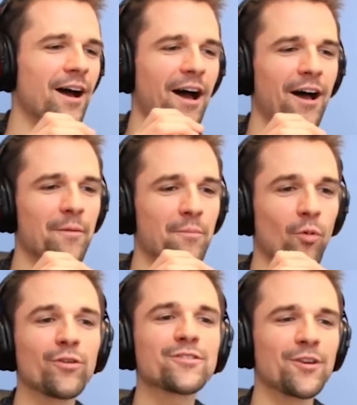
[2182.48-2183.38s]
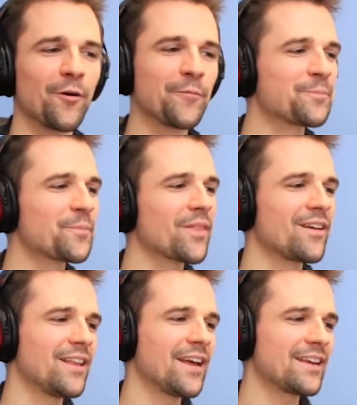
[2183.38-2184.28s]
more so
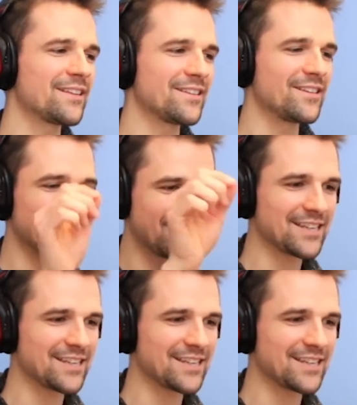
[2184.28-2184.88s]
like because